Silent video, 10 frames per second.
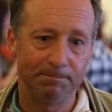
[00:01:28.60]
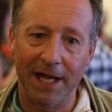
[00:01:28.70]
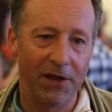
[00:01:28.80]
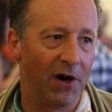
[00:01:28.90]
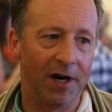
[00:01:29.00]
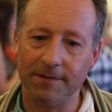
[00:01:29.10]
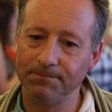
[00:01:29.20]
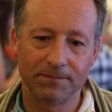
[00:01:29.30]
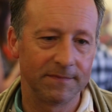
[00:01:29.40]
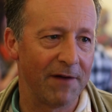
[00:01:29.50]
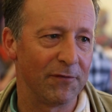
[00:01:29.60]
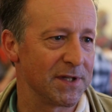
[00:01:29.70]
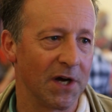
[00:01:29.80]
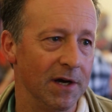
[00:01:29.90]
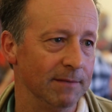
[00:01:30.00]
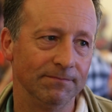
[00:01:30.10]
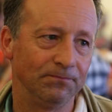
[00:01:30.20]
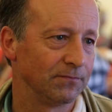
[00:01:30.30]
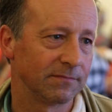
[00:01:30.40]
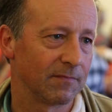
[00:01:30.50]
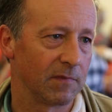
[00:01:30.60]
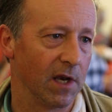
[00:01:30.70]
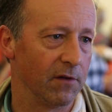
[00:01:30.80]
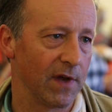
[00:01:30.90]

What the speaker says: Banhar, every time, you know,